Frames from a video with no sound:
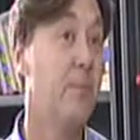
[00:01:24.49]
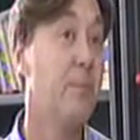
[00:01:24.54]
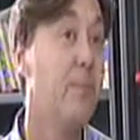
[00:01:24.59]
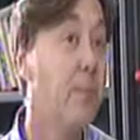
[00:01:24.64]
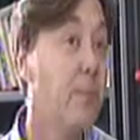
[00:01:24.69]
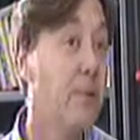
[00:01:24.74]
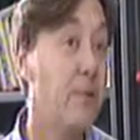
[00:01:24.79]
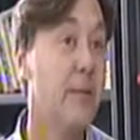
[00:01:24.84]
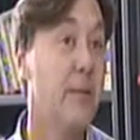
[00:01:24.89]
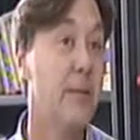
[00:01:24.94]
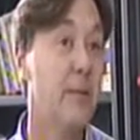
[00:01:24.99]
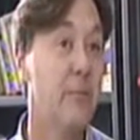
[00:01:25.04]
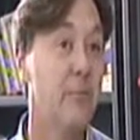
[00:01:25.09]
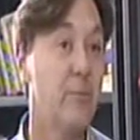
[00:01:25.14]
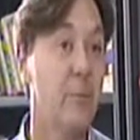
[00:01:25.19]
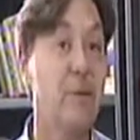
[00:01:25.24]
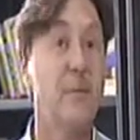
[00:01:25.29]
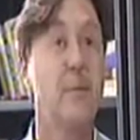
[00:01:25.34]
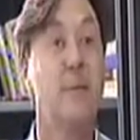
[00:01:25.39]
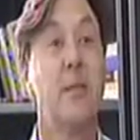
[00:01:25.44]
Putin and
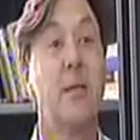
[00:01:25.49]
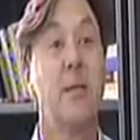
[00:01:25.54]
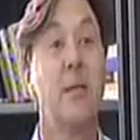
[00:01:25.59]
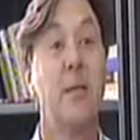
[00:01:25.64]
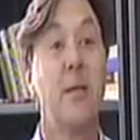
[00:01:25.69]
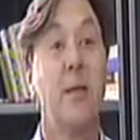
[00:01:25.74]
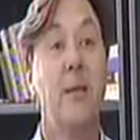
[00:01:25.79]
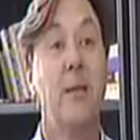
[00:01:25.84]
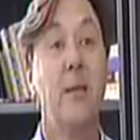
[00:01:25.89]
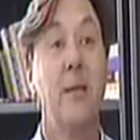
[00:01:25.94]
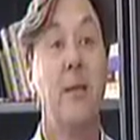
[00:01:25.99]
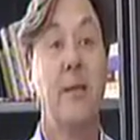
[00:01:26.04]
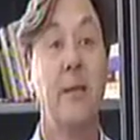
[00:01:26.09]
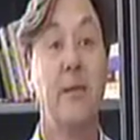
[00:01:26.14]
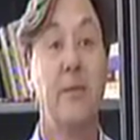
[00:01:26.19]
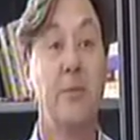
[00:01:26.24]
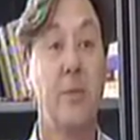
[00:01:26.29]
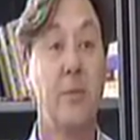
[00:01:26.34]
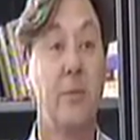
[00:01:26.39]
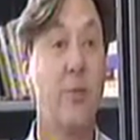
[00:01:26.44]
Russia that
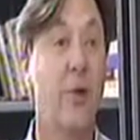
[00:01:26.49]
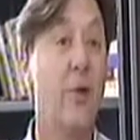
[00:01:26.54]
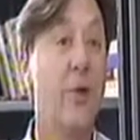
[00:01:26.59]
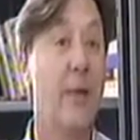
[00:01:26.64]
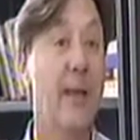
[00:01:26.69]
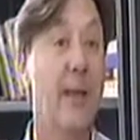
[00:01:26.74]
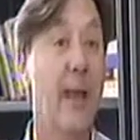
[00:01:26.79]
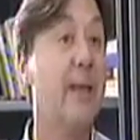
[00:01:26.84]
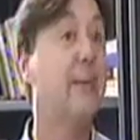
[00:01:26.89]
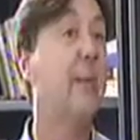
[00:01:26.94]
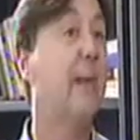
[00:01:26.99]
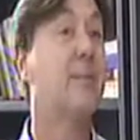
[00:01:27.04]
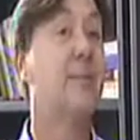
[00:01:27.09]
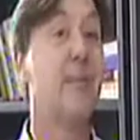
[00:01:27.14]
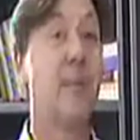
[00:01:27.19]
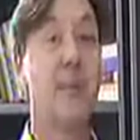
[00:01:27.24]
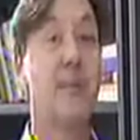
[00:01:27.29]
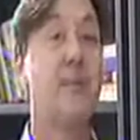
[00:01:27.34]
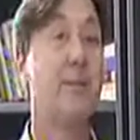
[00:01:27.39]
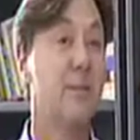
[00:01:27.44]
there's a growing
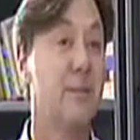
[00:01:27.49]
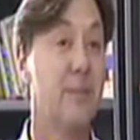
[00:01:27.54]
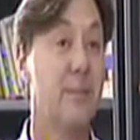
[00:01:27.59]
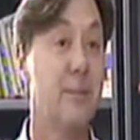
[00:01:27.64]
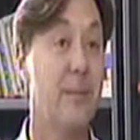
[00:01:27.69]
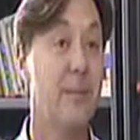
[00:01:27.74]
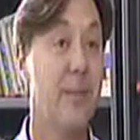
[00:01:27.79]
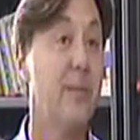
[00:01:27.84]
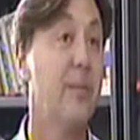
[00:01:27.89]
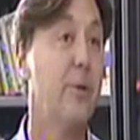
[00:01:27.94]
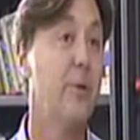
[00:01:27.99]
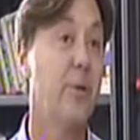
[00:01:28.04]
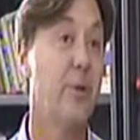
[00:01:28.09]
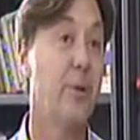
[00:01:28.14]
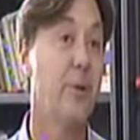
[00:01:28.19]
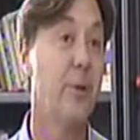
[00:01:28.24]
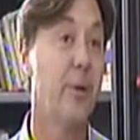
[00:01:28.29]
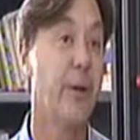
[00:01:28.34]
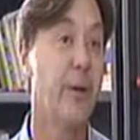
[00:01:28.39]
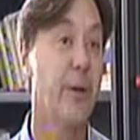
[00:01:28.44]
anti-Semitism in the
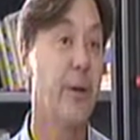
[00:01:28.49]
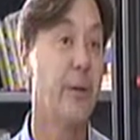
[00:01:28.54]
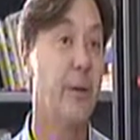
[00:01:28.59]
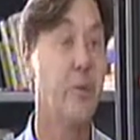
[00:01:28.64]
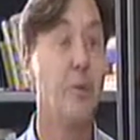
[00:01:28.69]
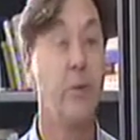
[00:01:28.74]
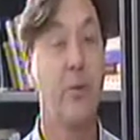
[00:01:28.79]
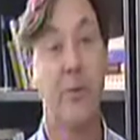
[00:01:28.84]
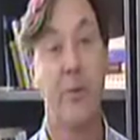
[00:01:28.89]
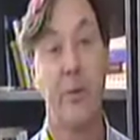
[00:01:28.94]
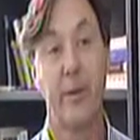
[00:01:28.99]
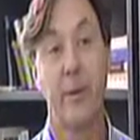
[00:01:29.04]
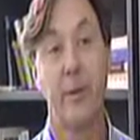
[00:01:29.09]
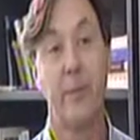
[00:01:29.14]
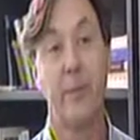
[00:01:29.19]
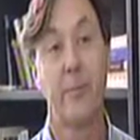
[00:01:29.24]
Ukraine. What do you think?